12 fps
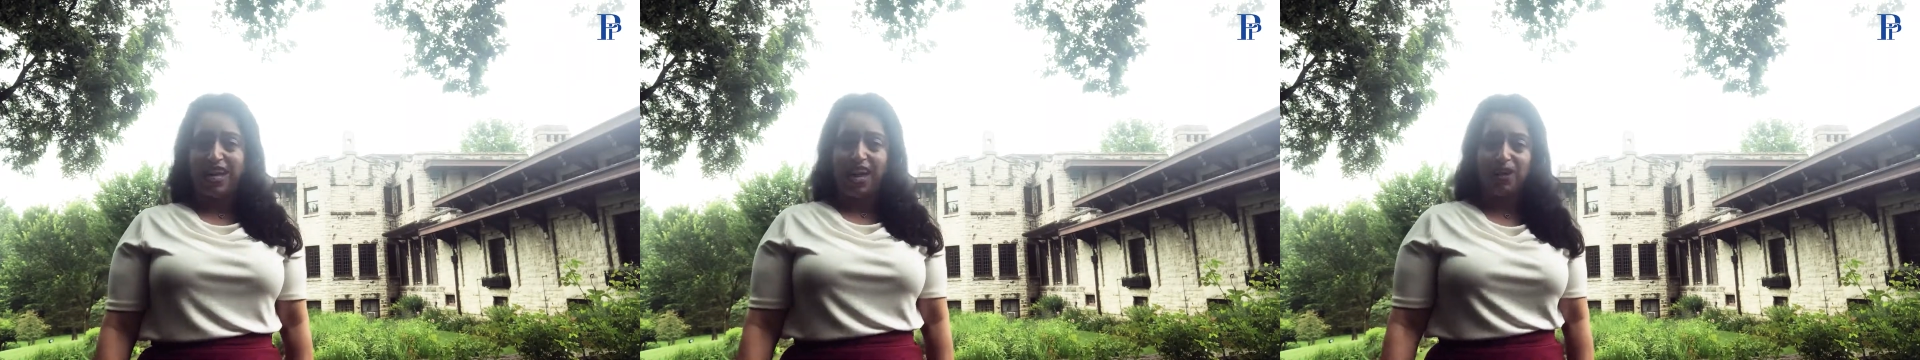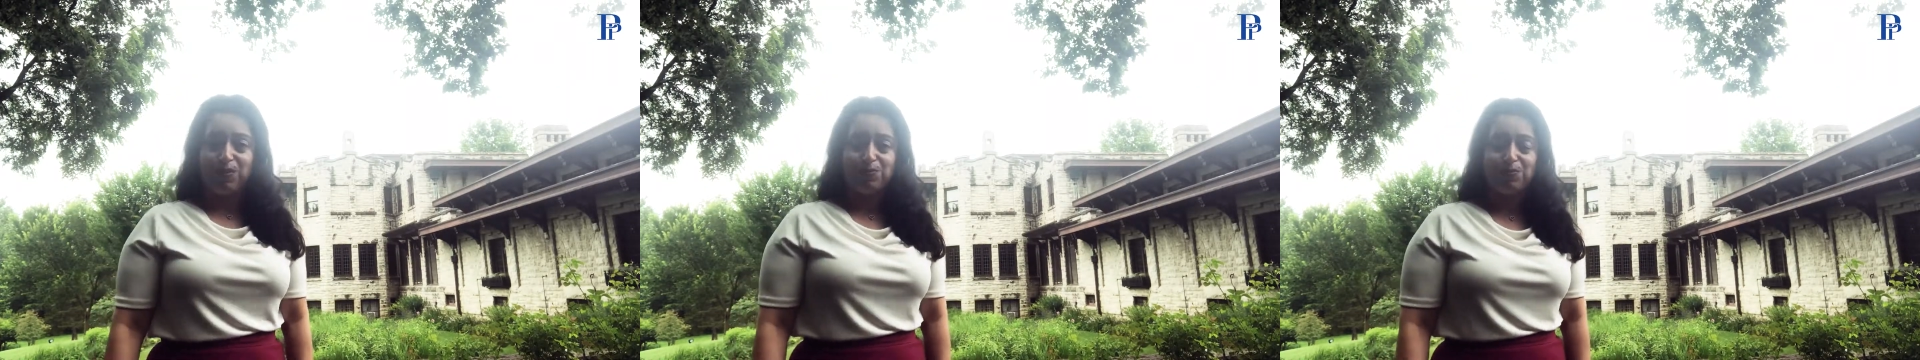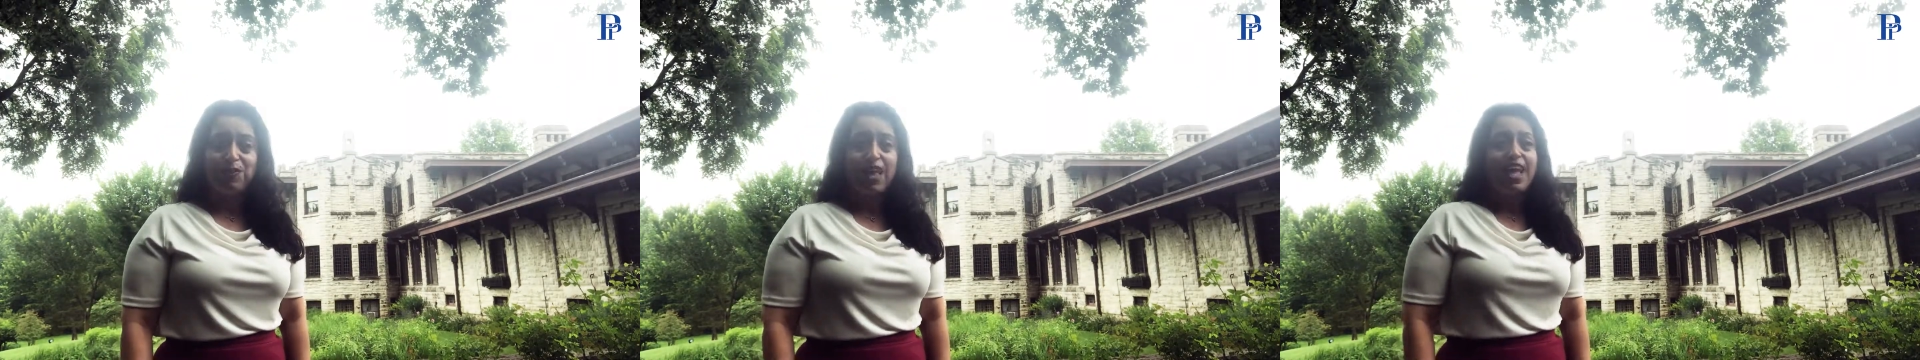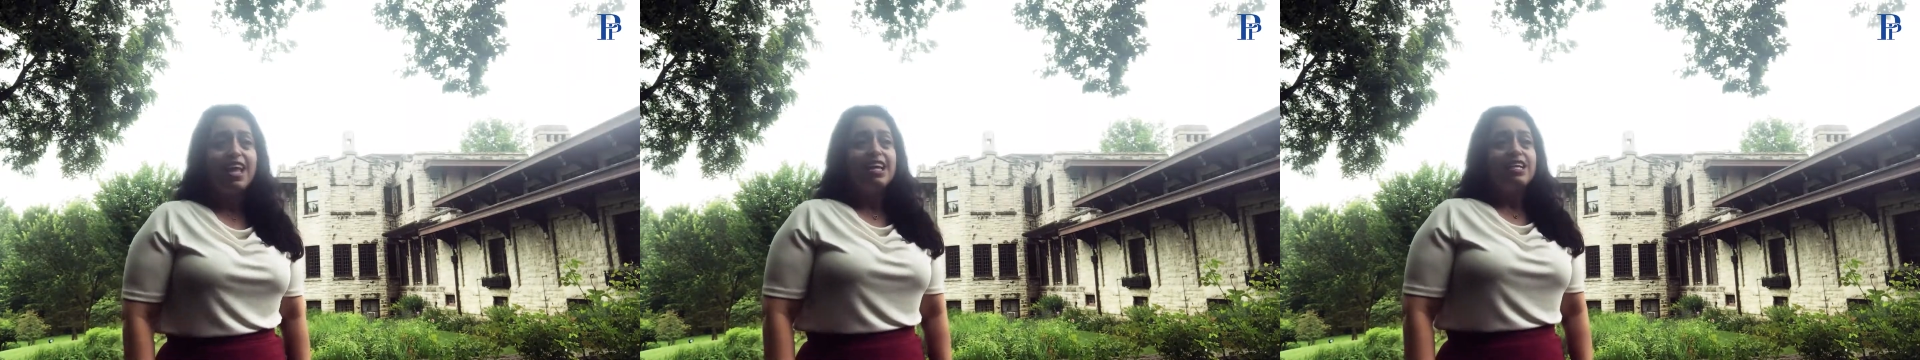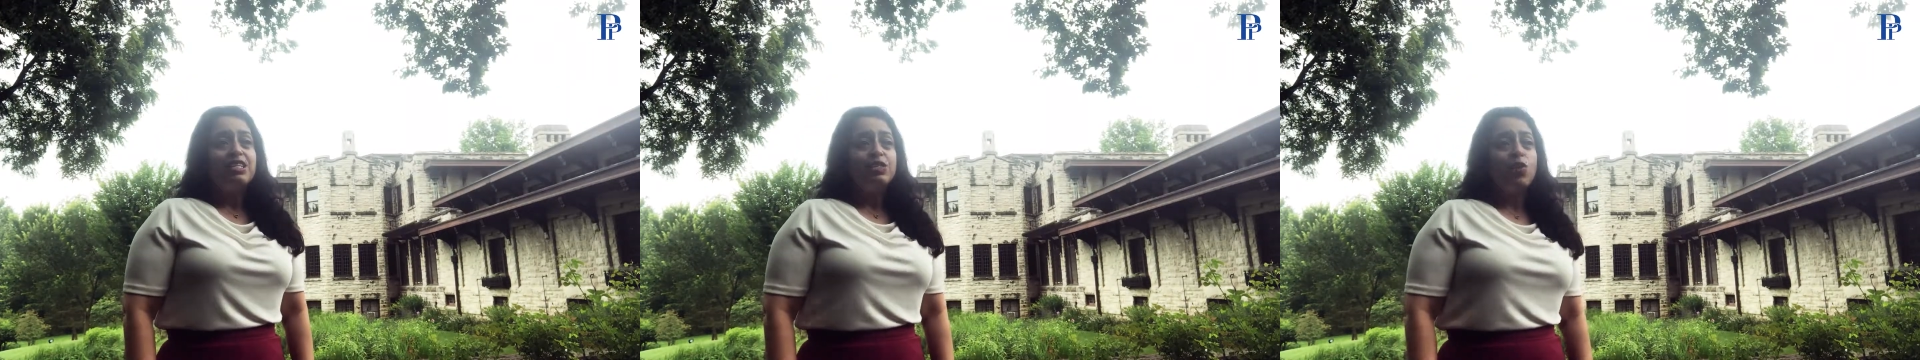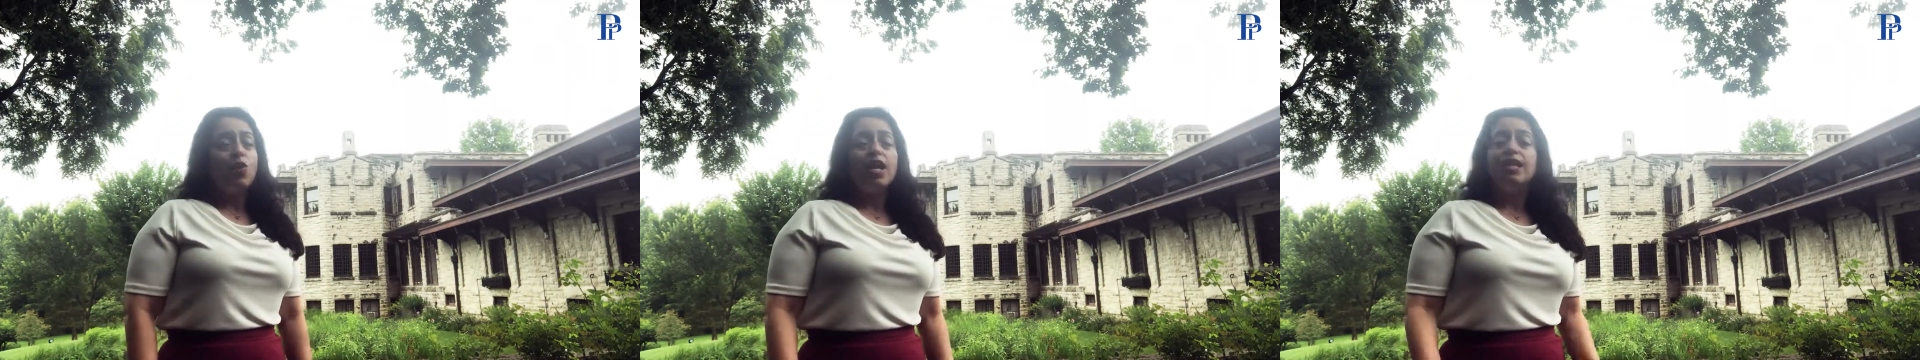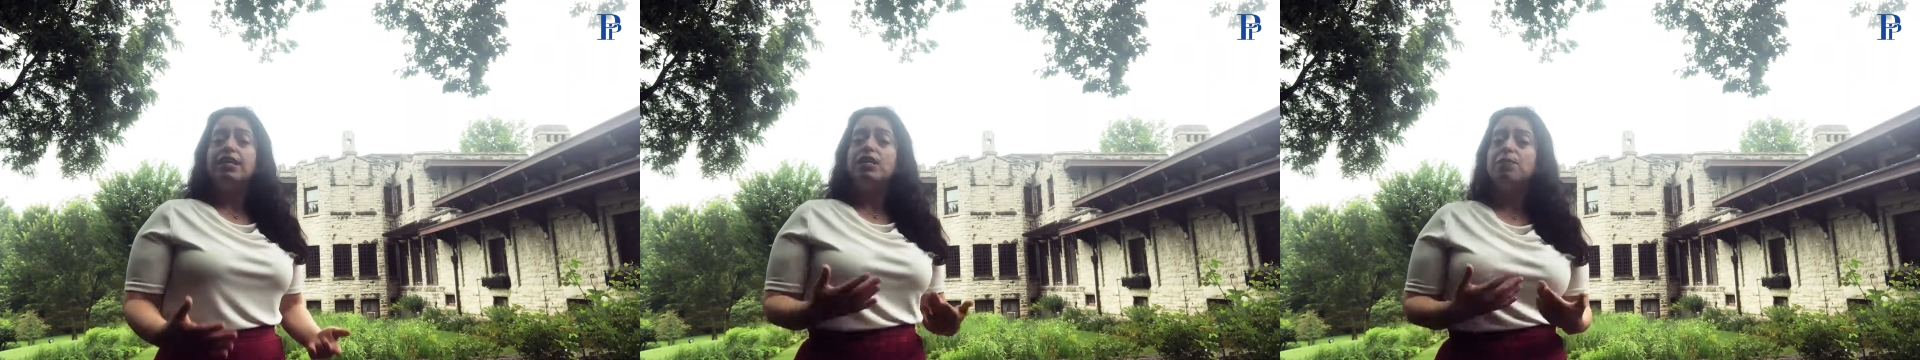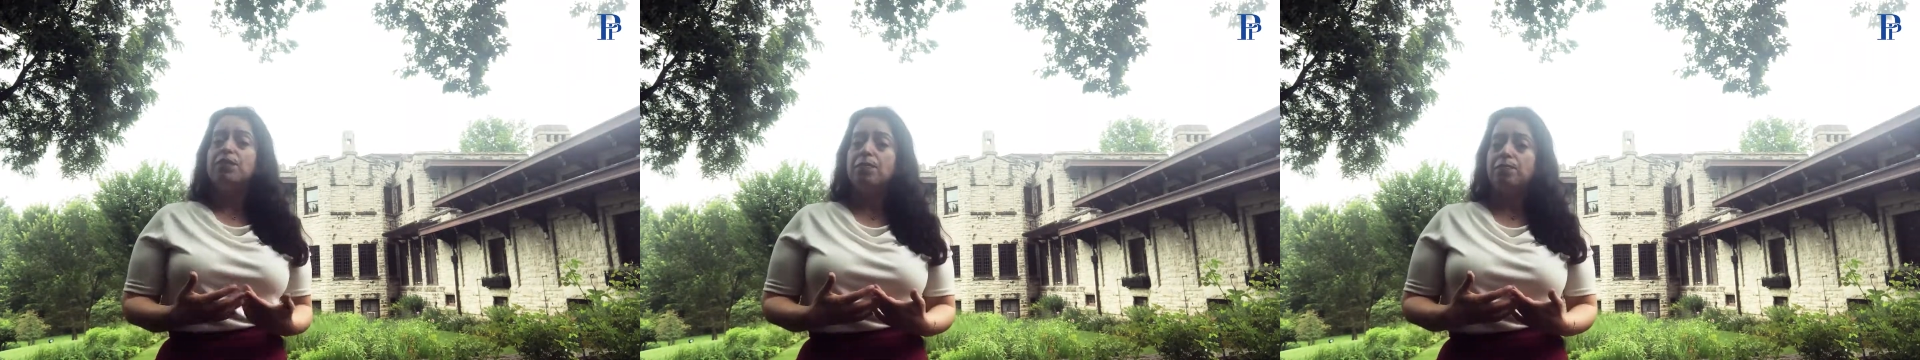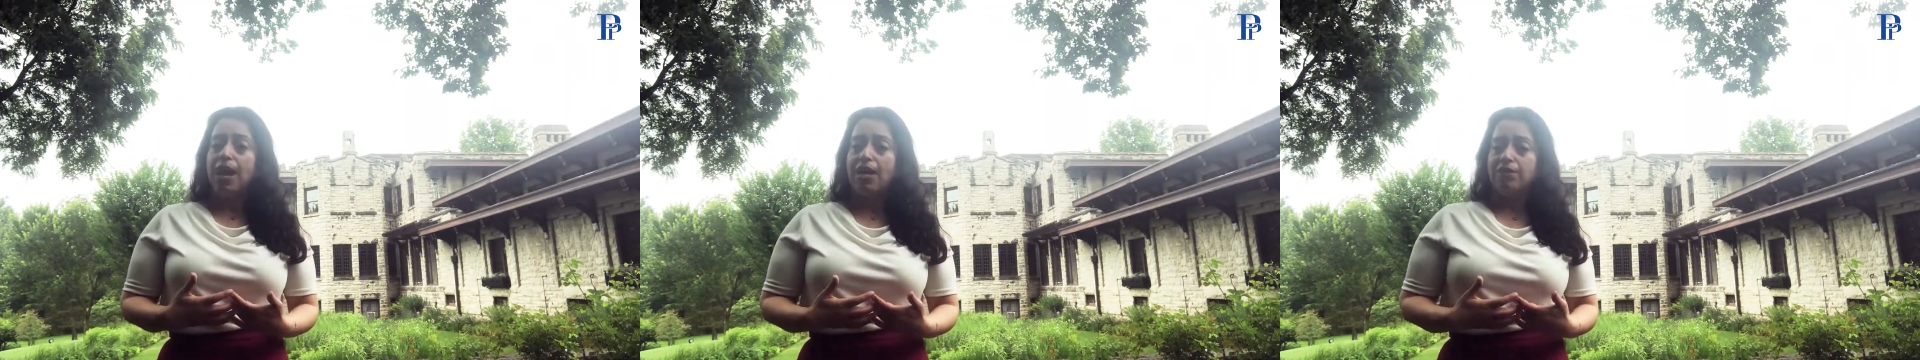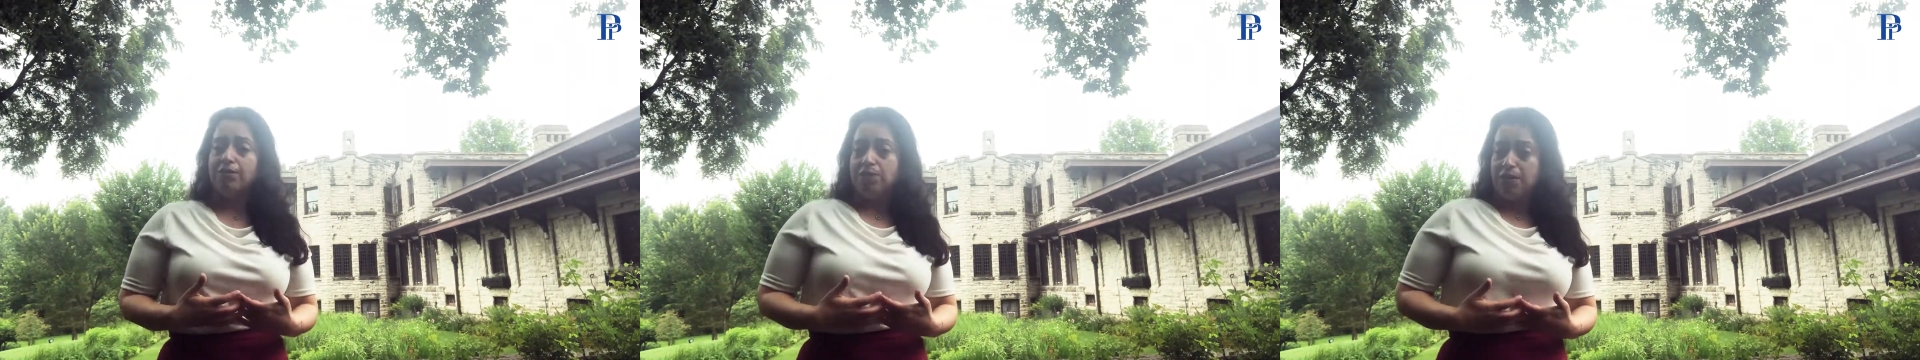help. So a little bit about